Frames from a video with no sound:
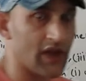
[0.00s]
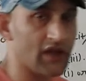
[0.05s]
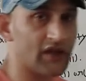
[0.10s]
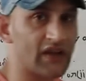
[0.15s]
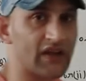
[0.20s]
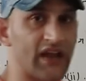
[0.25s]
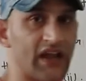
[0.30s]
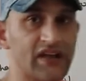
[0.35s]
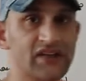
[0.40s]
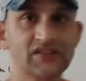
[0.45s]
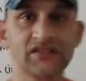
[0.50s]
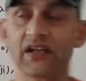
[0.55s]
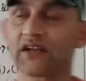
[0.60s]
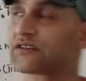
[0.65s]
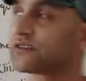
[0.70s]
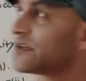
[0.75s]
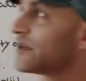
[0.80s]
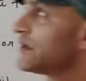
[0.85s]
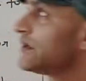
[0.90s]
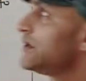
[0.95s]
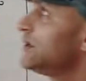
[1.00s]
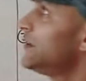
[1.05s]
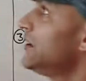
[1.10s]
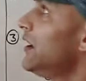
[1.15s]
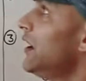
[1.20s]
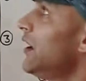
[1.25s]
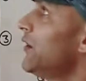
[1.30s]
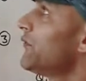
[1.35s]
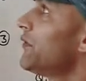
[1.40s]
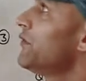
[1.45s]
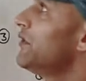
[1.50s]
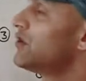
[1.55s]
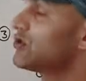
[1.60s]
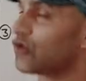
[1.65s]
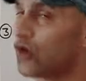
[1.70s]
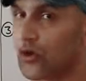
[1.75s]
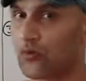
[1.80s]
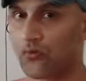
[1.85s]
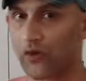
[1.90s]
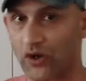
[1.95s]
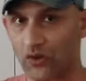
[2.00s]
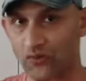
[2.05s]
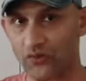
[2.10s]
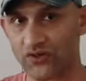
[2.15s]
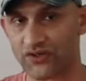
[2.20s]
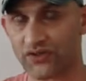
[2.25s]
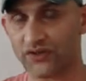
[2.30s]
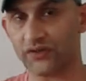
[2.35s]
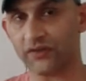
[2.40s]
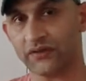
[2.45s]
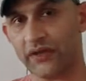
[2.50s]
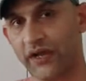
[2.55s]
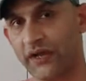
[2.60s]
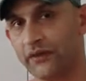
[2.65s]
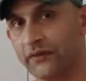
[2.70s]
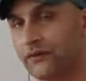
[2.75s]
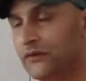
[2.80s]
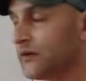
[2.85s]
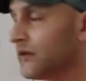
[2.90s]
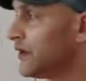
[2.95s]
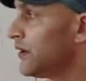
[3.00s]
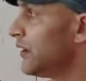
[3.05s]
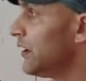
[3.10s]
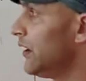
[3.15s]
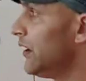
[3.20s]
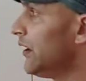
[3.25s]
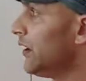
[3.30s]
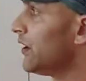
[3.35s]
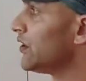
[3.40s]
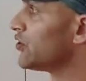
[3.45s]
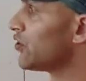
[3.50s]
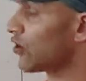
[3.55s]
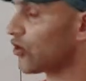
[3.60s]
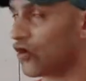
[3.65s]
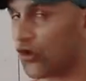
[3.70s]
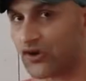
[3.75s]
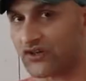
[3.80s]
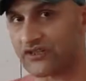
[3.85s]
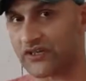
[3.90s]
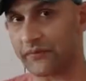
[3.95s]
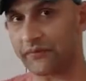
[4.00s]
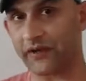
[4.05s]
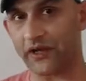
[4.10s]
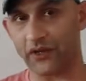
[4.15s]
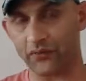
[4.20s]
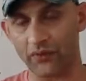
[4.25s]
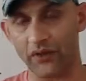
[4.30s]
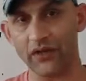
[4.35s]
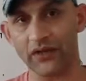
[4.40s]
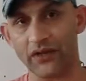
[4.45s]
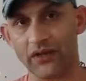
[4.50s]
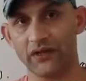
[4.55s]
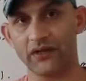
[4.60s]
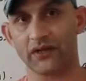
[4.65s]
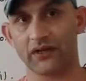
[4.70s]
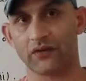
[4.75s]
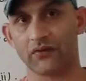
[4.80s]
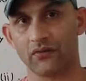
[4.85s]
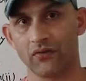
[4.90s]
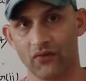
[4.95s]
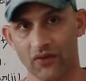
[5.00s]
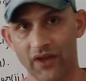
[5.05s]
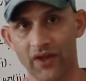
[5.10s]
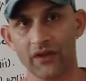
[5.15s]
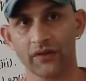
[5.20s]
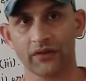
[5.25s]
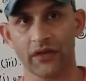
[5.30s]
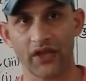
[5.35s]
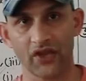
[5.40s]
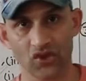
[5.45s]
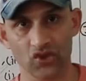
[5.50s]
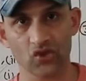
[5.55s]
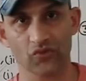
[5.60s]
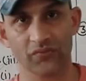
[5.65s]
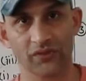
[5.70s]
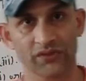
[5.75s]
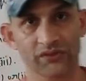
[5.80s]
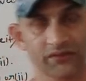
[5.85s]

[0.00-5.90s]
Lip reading: In the next lecture we will solve one question, then your concept it will clear. Okay, thank you so much.